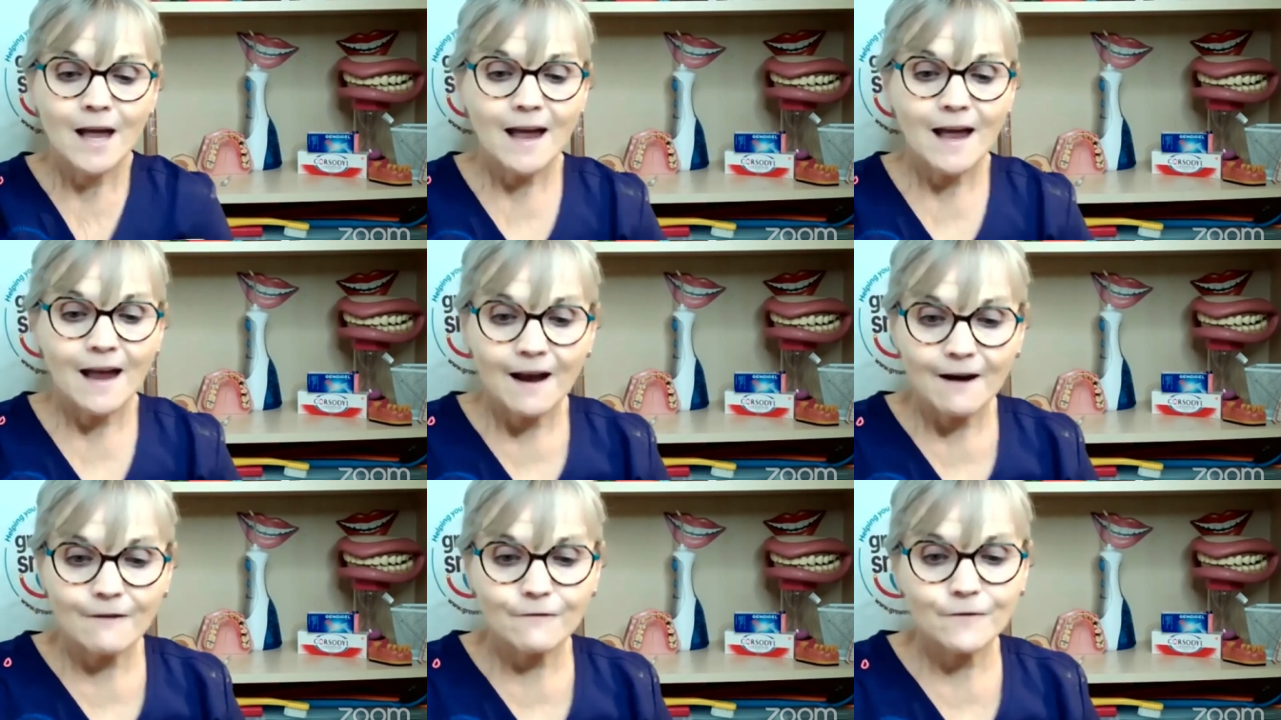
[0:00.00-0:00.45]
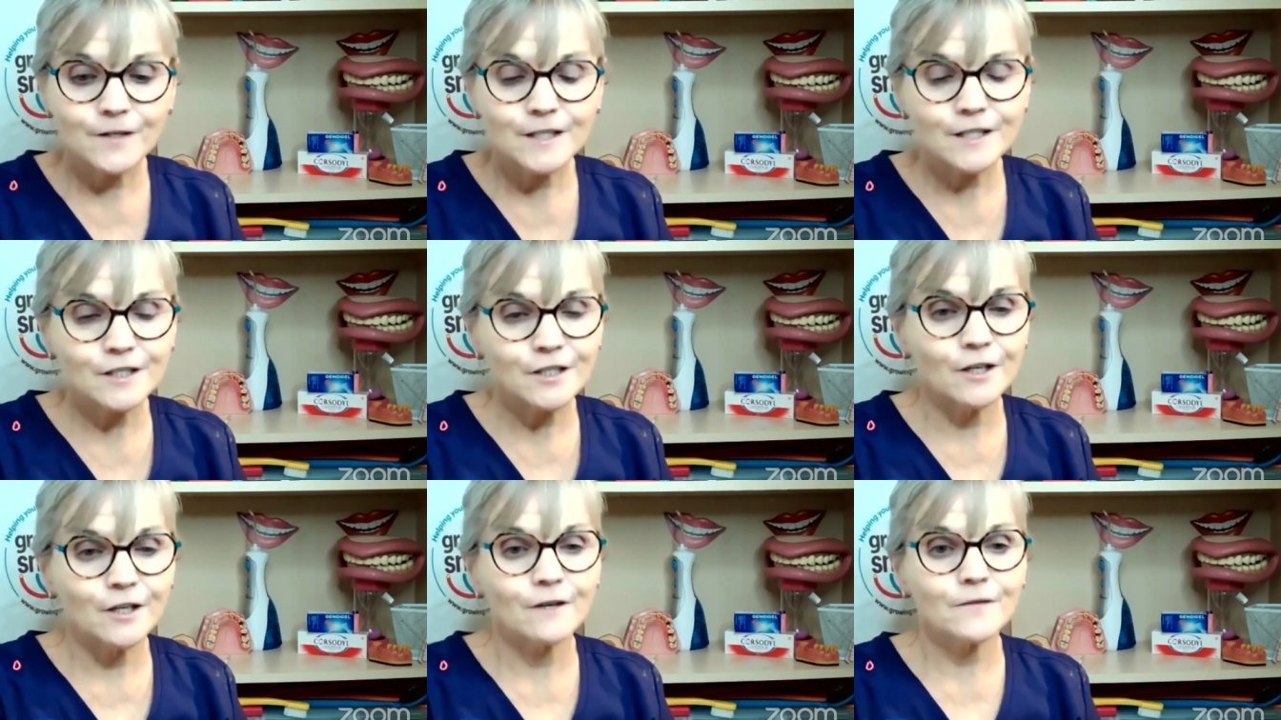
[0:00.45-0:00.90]
every
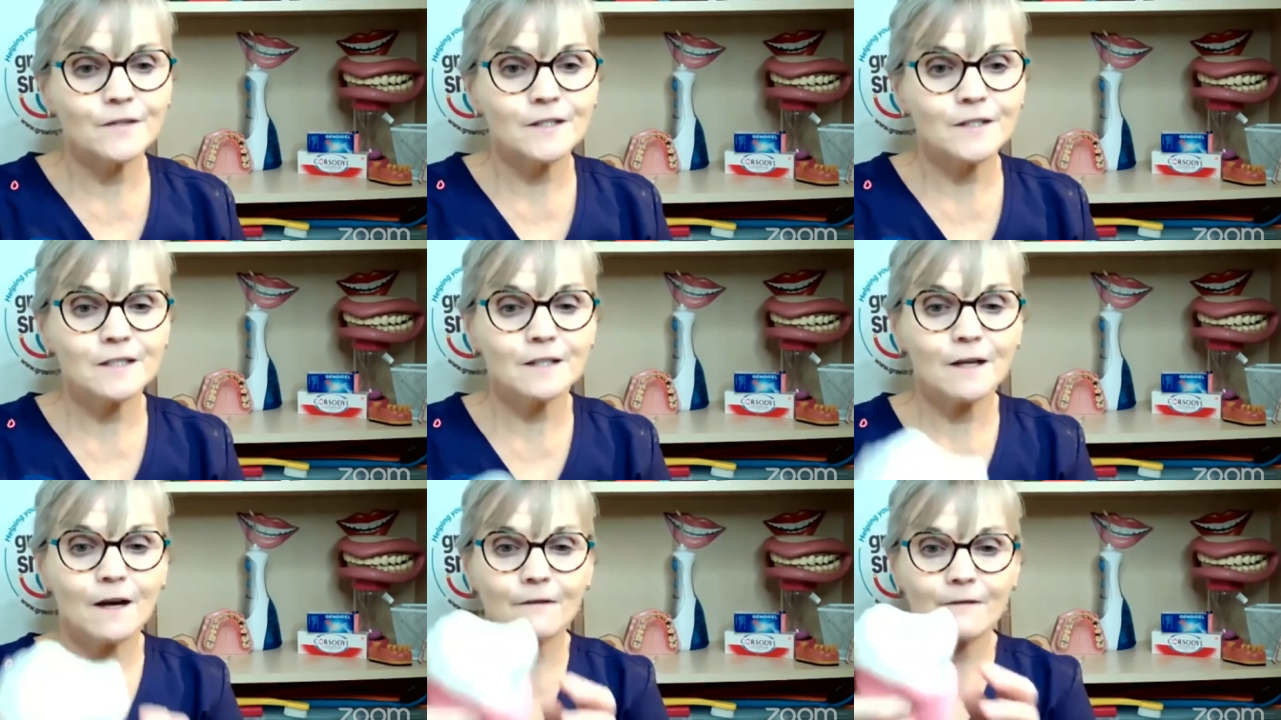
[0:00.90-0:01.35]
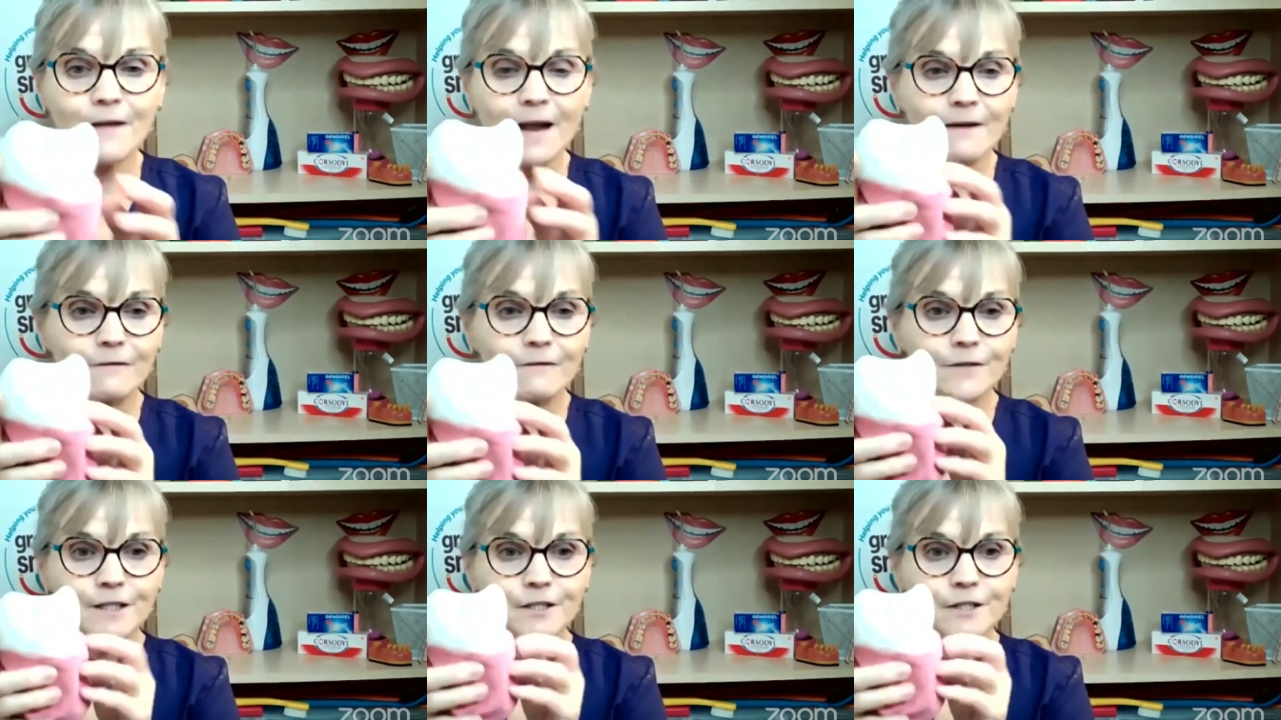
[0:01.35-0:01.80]
surface of
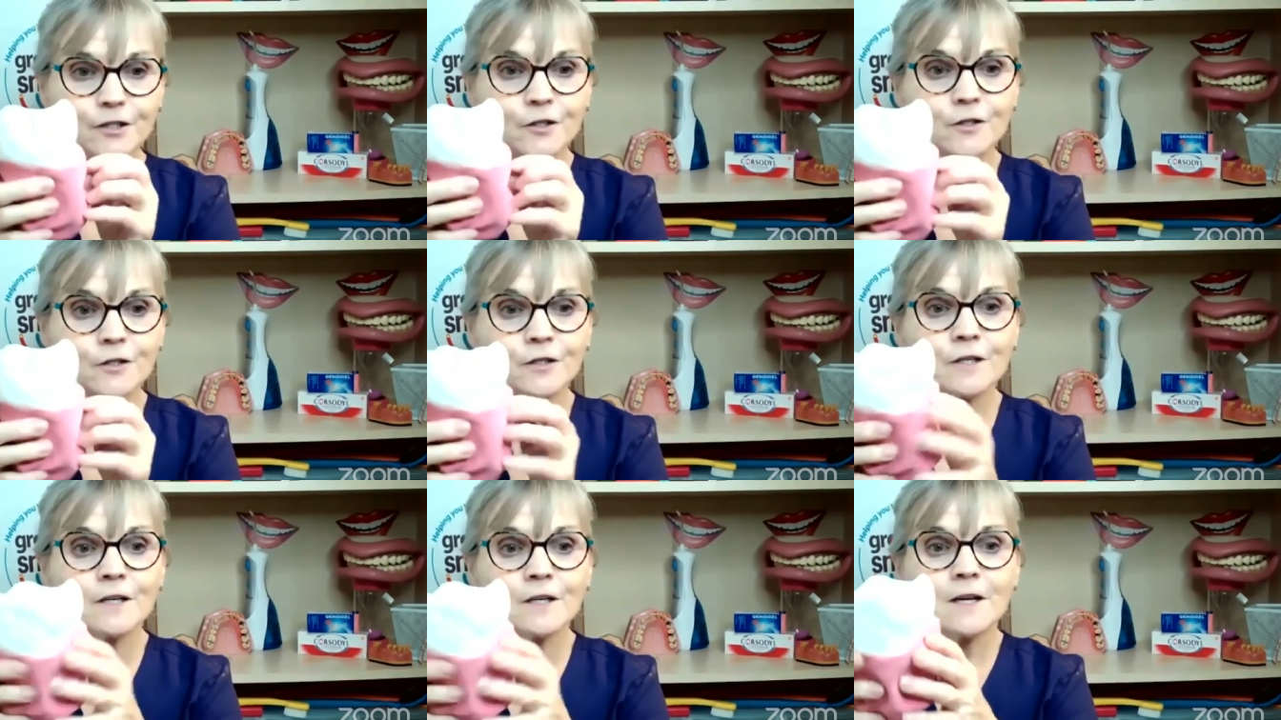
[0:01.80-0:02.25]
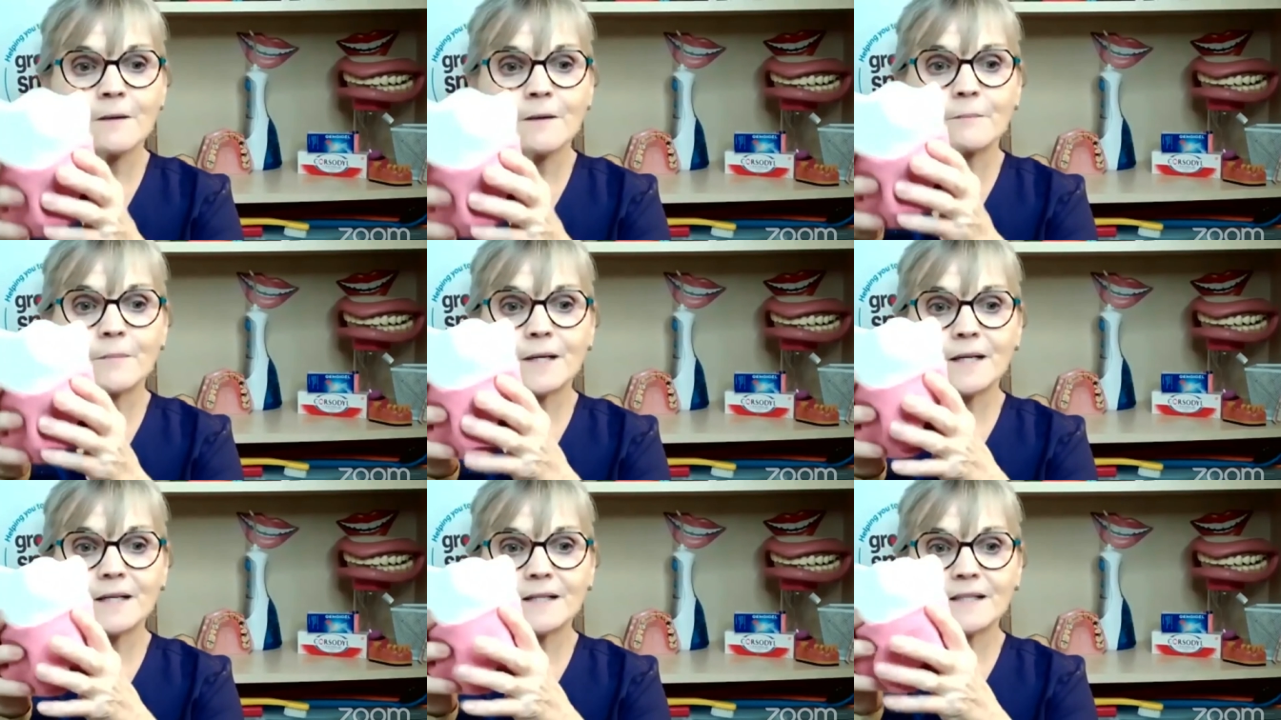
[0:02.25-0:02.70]
every tooth,
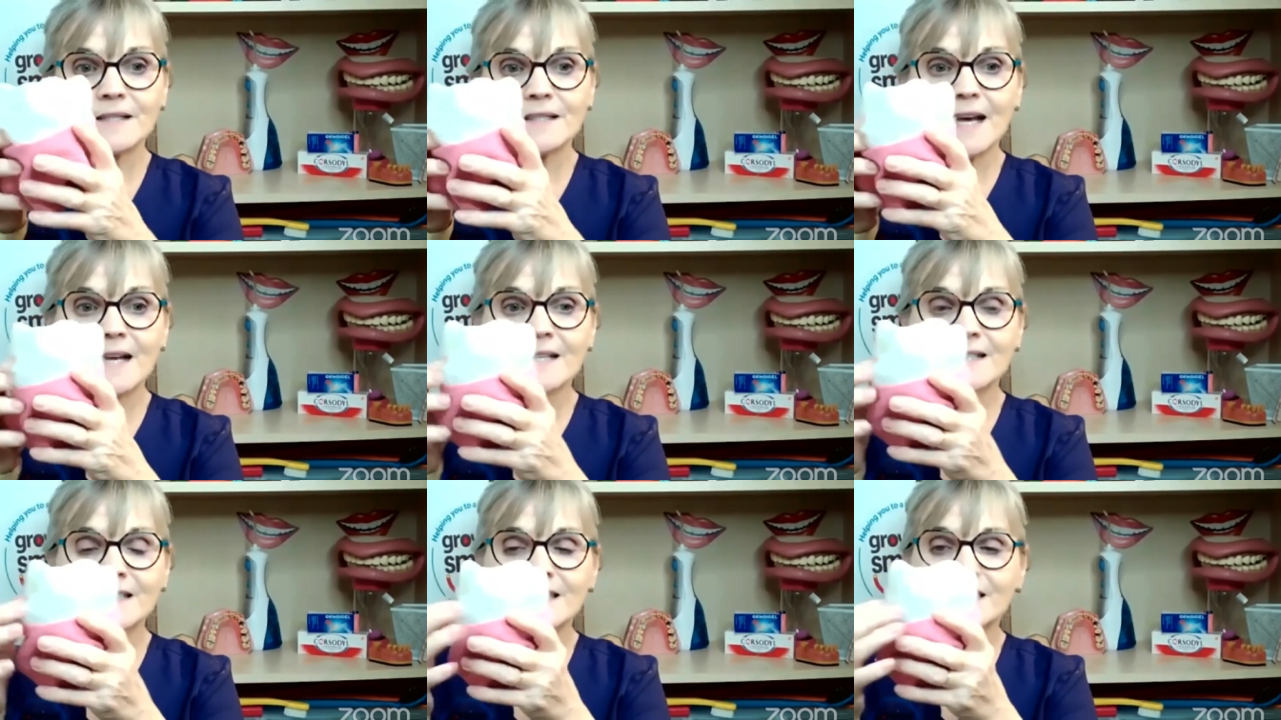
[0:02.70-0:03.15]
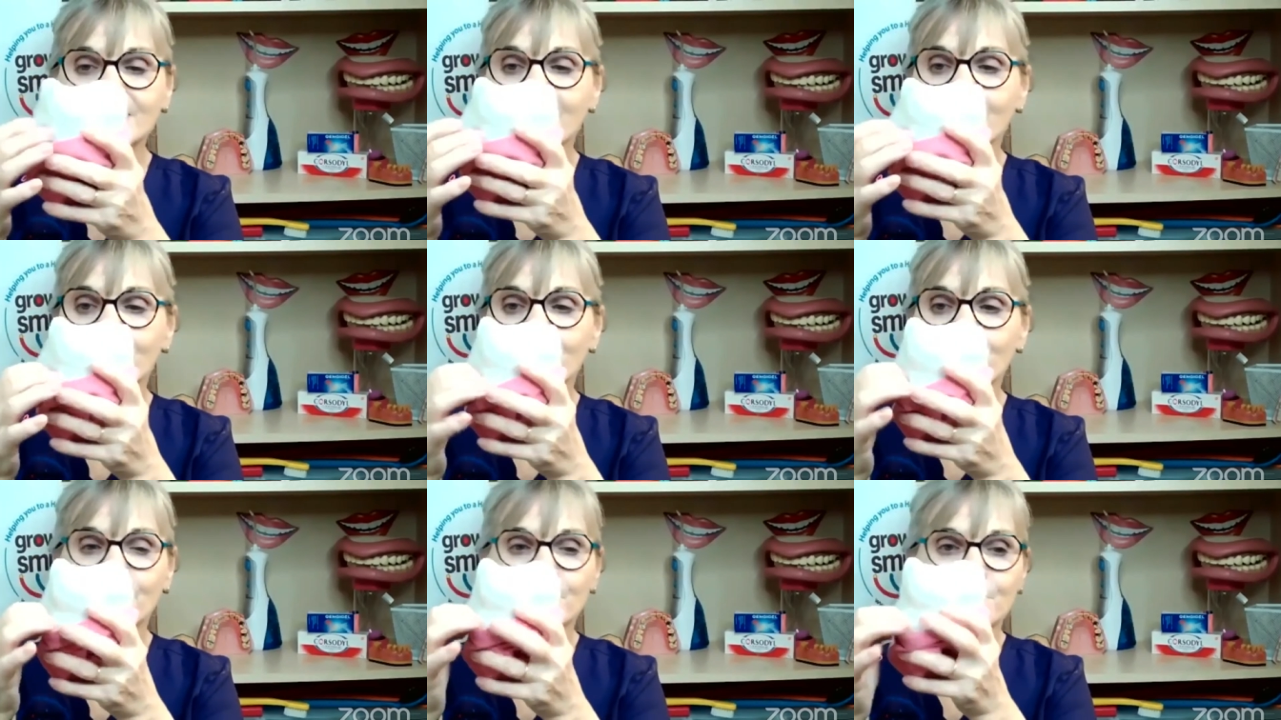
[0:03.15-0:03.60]
because that stuff